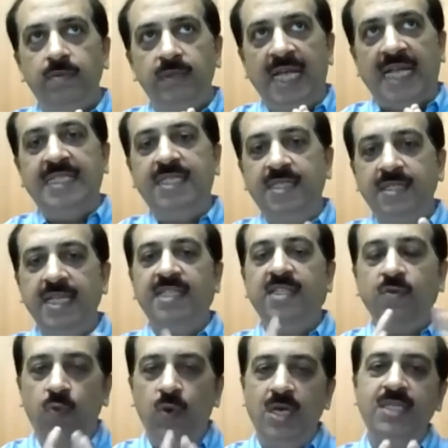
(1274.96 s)

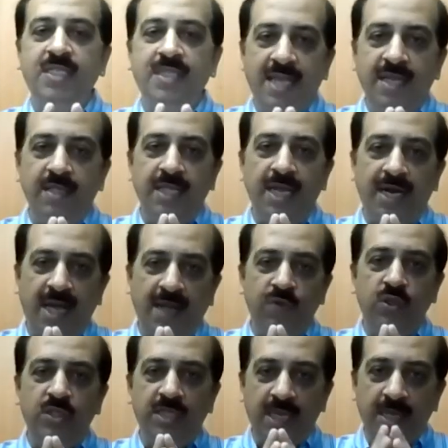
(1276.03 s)
that's worst thing that I
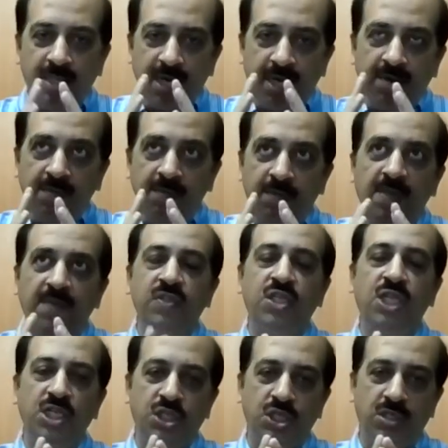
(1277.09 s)
would say that we have
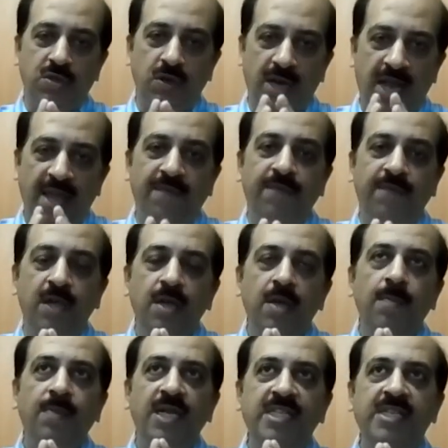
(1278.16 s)
changed, or I have
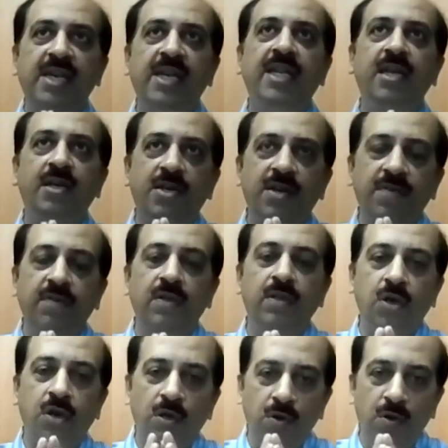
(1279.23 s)
personally
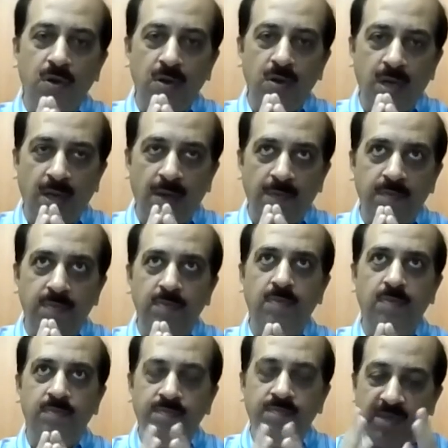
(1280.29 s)
driven or
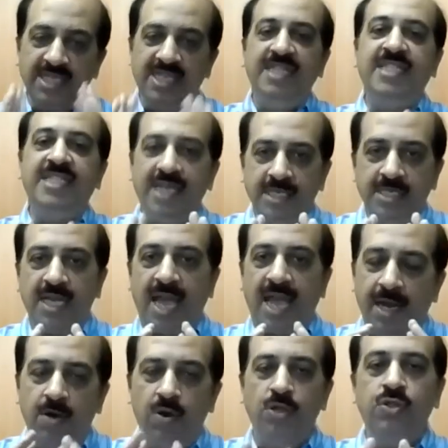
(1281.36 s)
personally changed,
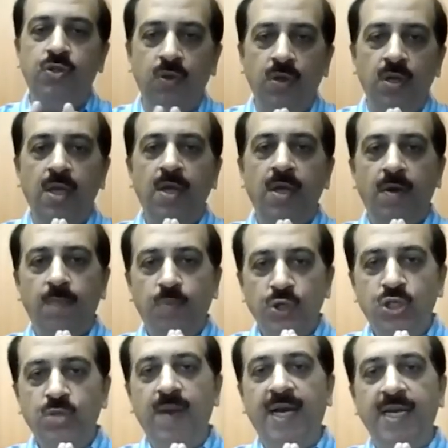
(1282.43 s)
and also
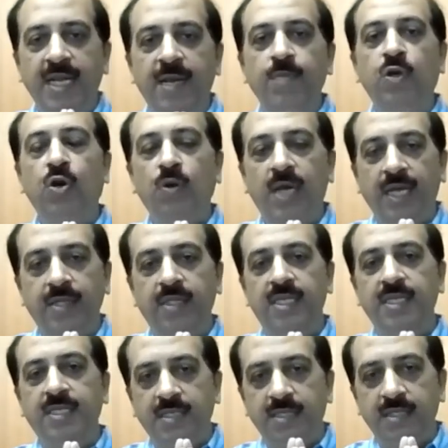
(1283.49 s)
pushed my team to look at
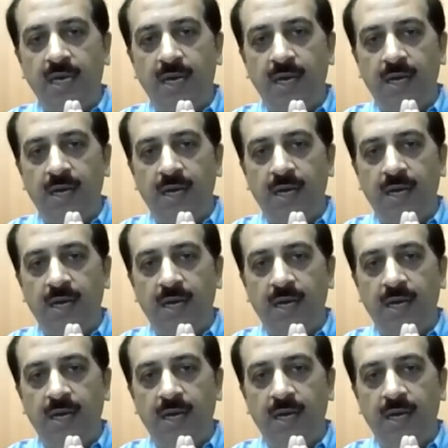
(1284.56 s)
this